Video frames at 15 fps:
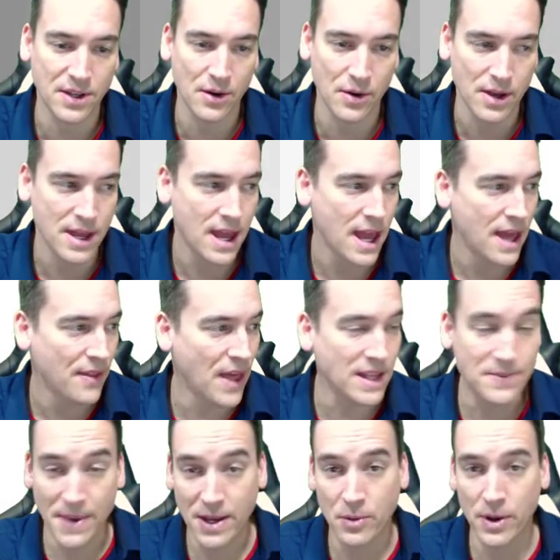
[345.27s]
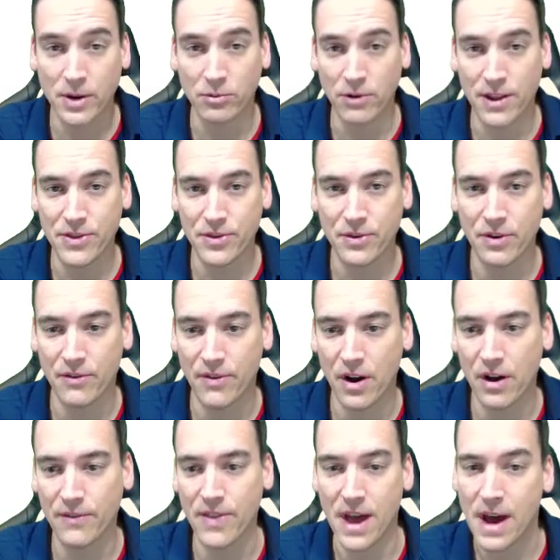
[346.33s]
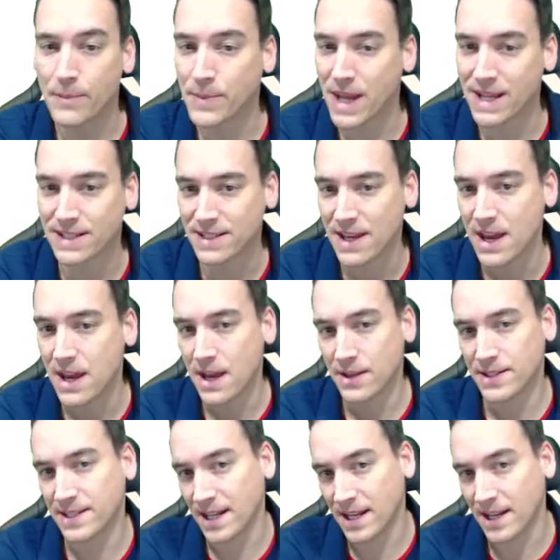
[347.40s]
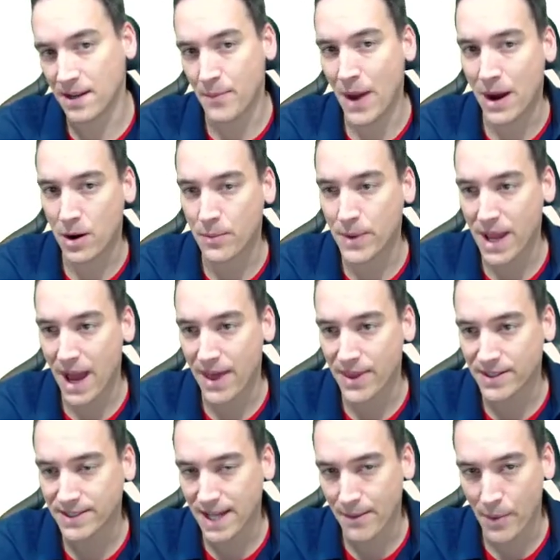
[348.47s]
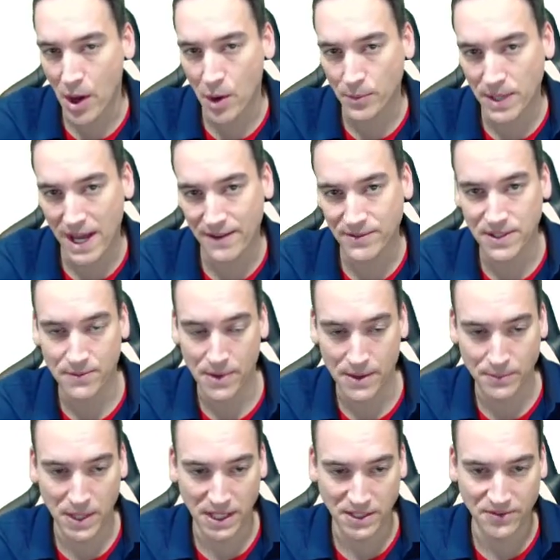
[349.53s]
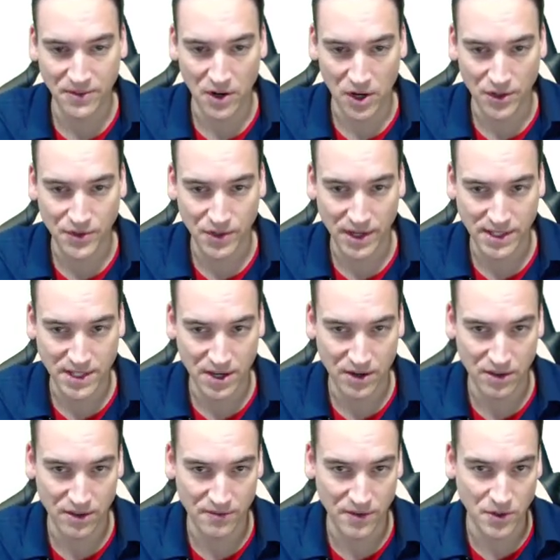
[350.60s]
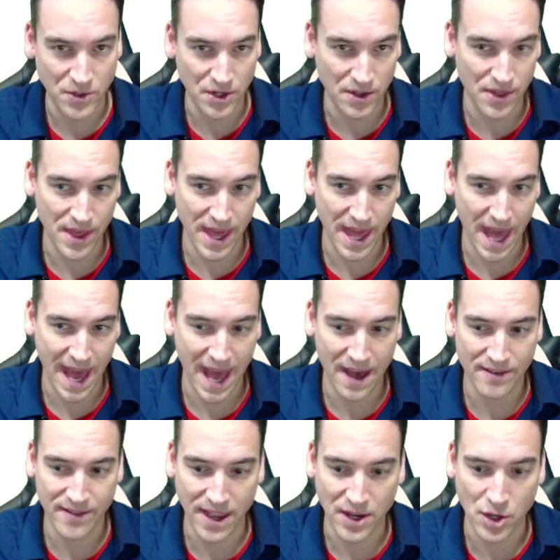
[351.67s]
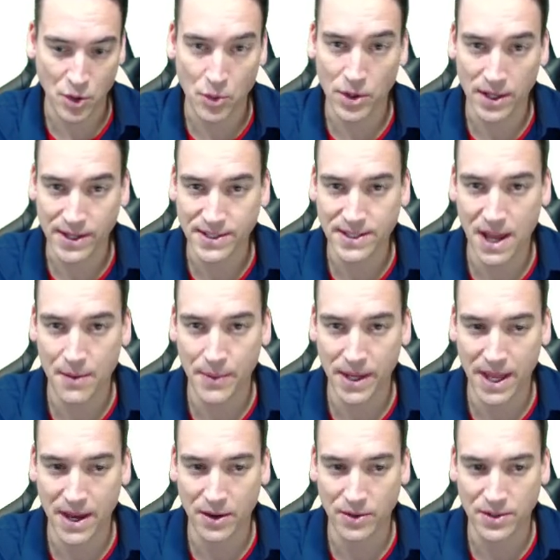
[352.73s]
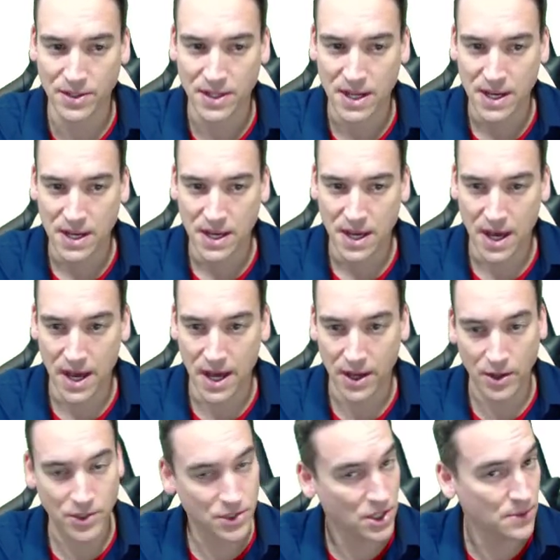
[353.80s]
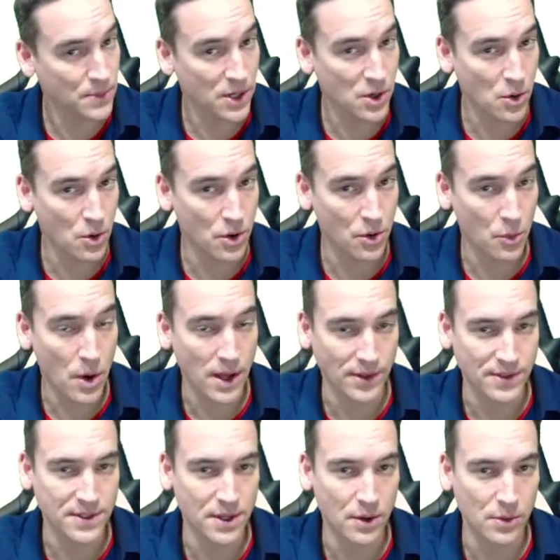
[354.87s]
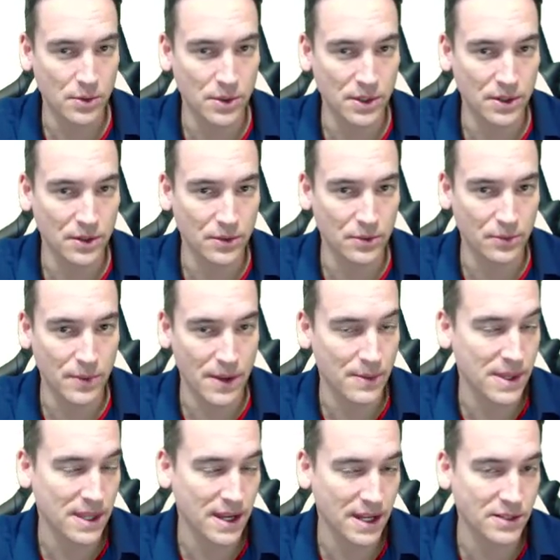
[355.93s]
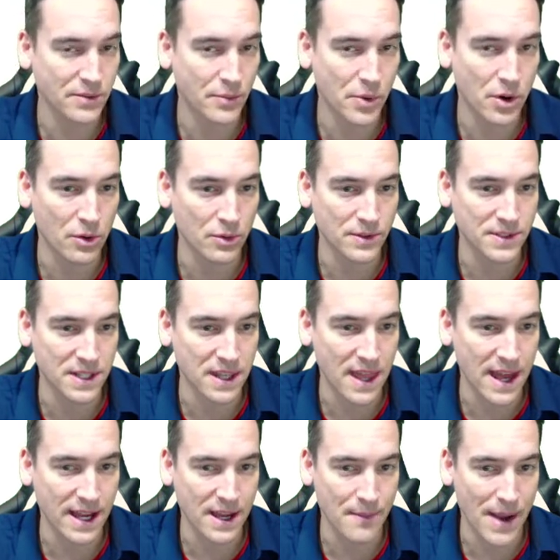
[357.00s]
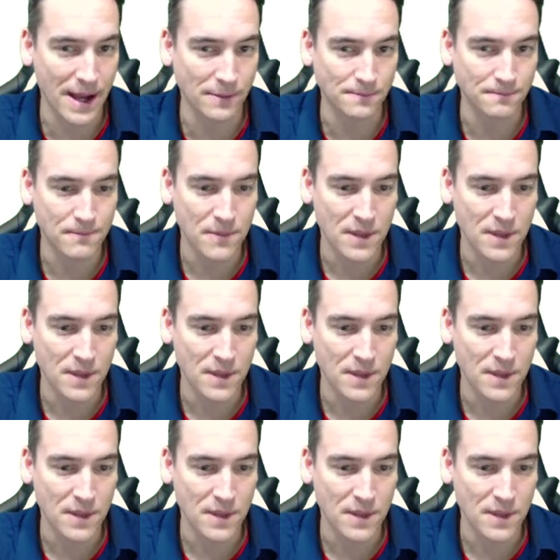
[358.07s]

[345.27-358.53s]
So that's my quick run through of all of the updates. Sticking to Power BI this time, I hope to have some updates for Alteryx here in the future. They have a new release coming out. Uh, should be quarter one, so we'll, maybe the next report we'll see that come out.